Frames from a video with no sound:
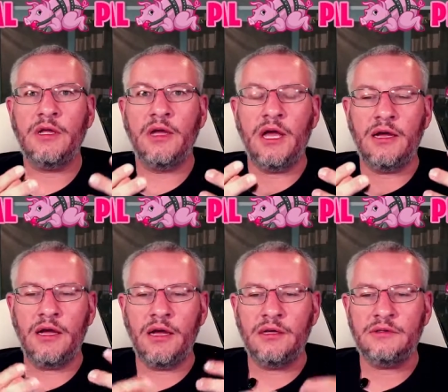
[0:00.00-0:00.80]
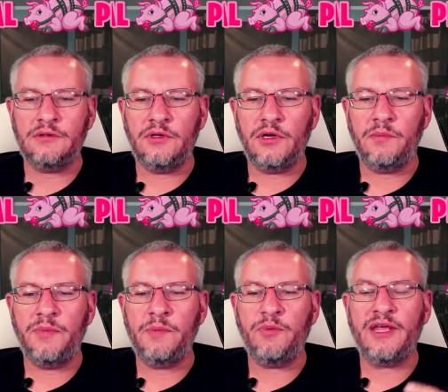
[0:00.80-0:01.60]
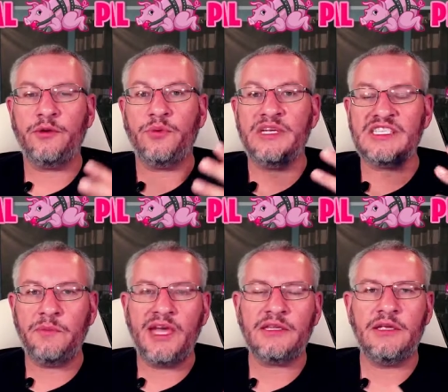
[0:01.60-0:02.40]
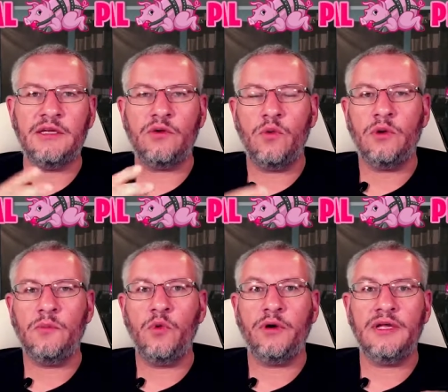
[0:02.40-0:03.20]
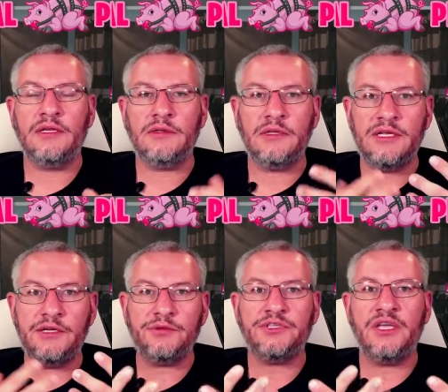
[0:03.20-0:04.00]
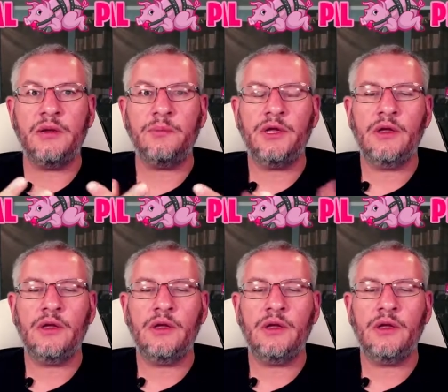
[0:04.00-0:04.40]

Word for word: uh, uh, you know, people that are respected or more in leadership?